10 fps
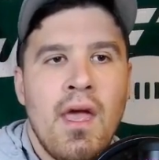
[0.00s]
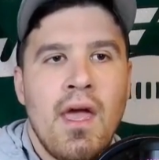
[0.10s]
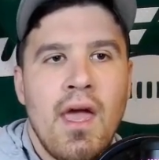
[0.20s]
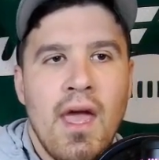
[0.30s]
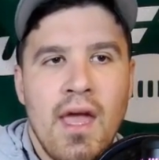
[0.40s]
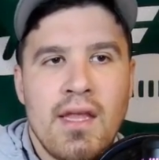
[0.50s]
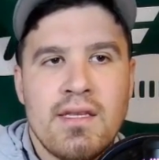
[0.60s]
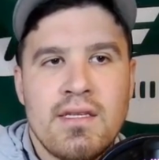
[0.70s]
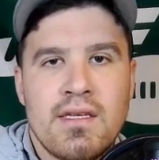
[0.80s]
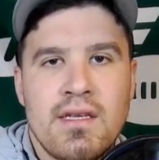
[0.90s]

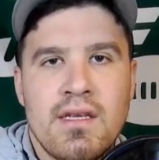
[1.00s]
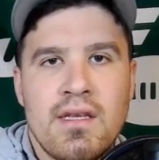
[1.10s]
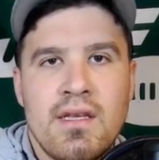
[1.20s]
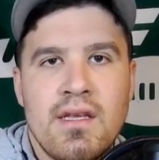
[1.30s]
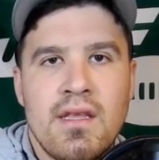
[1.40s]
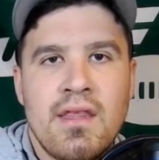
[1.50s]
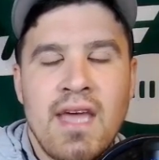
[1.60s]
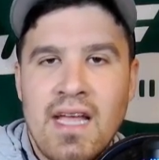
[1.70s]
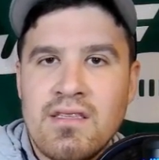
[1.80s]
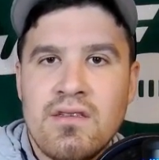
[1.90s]
And
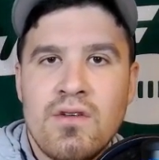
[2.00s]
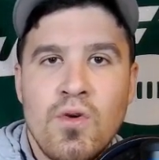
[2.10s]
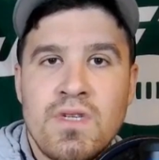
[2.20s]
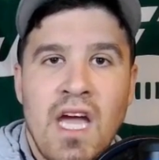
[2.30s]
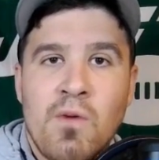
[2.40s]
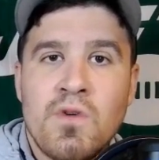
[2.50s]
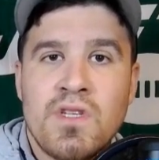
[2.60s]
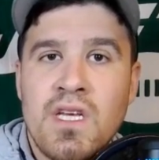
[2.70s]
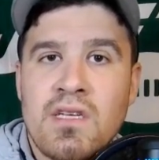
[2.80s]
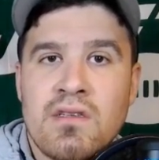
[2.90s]
that's who Zach Wilson
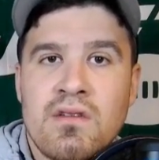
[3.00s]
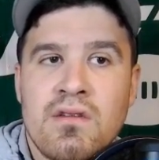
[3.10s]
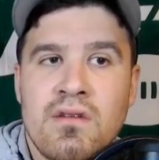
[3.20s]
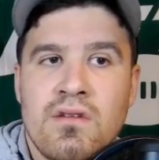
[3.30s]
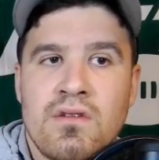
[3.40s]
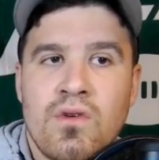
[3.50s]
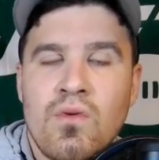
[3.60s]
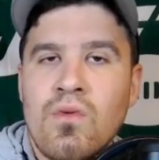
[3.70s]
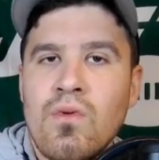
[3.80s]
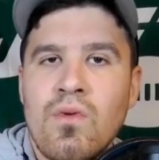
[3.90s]
is.
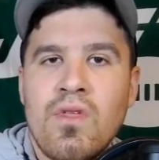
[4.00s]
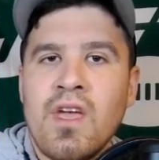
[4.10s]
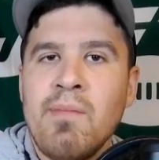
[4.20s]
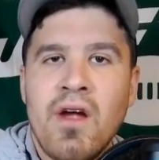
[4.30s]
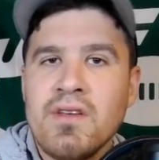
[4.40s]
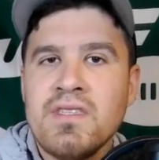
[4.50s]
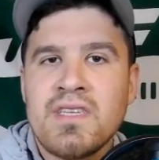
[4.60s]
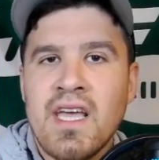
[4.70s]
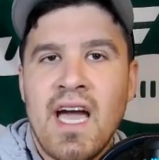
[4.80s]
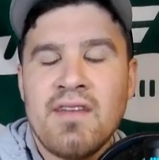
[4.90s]
So the comparisons
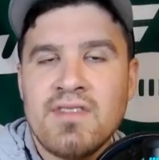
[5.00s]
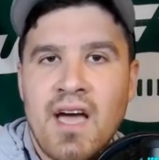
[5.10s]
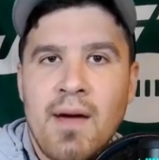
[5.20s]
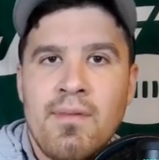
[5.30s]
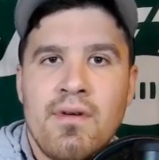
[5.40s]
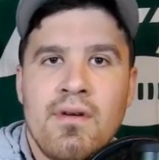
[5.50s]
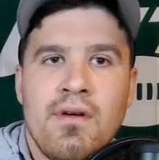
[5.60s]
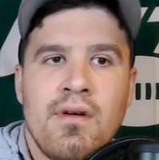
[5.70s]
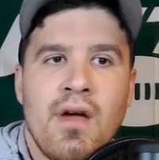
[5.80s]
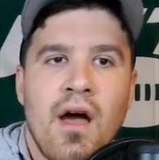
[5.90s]
can kind of stop.
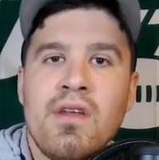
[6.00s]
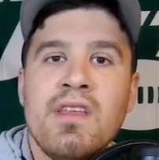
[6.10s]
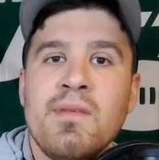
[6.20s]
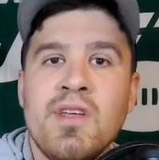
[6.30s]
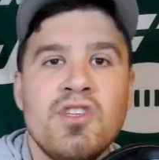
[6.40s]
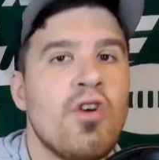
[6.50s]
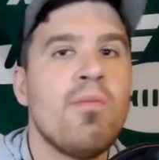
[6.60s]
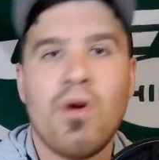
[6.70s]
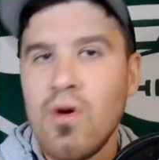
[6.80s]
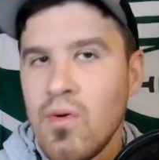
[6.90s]
I don't need him to be Joe
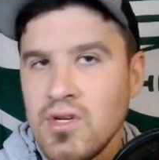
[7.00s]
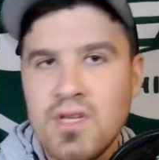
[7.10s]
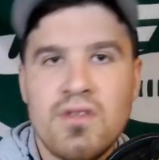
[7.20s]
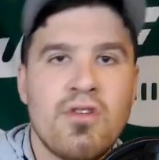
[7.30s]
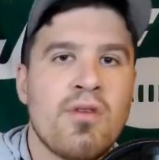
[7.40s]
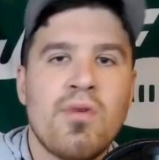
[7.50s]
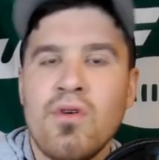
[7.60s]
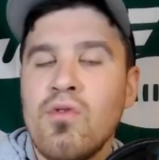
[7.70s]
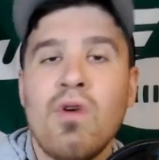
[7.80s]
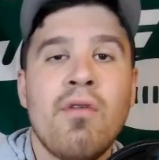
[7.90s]
Burrow or Justin Herbert or
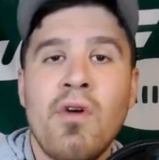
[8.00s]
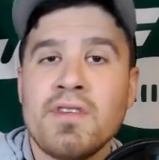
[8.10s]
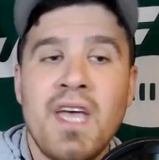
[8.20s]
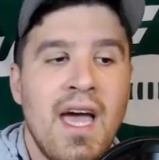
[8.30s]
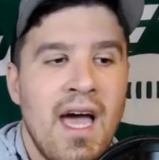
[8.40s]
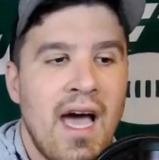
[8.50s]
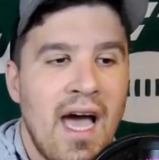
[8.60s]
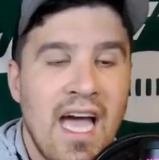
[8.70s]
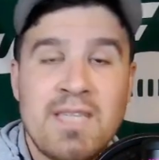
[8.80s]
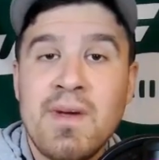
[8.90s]
whoever else.
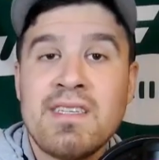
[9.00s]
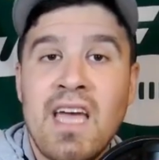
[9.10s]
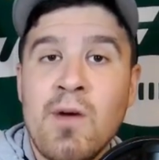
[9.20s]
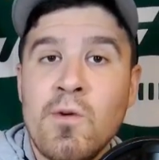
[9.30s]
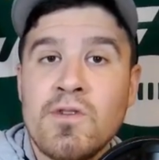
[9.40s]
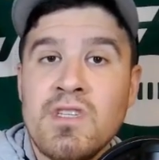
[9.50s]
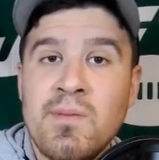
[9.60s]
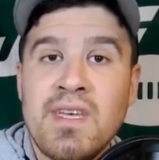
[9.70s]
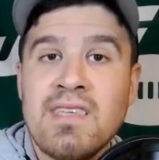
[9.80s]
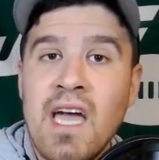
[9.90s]
I expect Zach Wilson to
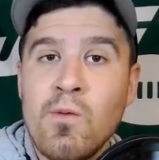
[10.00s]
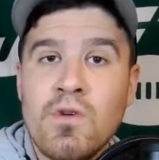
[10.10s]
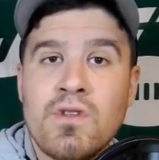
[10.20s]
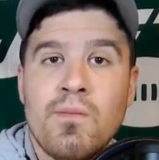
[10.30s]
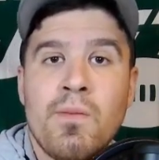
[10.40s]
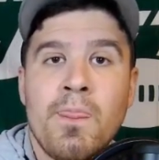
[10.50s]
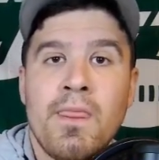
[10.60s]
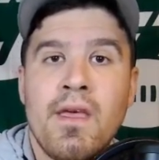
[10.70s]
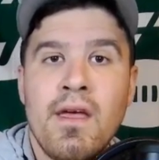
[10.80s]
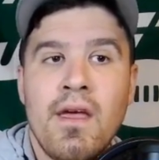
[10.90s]
be Zach Wilson.
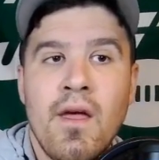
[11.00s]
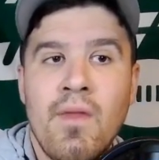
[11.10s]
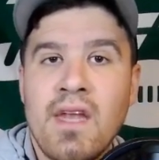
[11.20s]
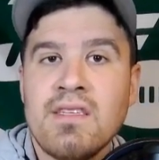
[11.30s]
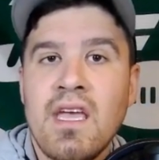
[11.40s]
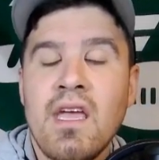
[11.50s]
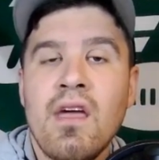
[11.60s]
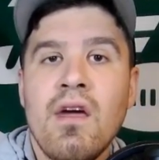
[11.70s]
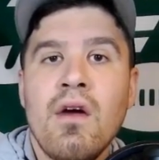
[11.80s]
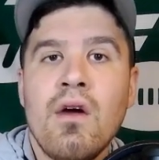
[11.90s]
And that is a
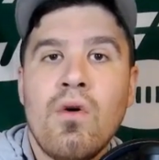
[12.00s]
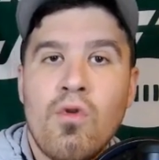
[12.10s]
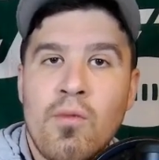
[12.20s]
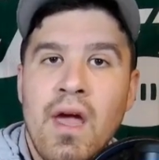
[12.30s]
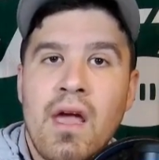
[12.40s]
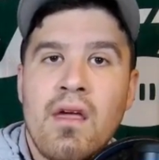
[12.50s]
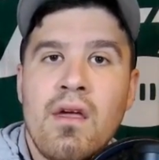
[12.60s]
quarterback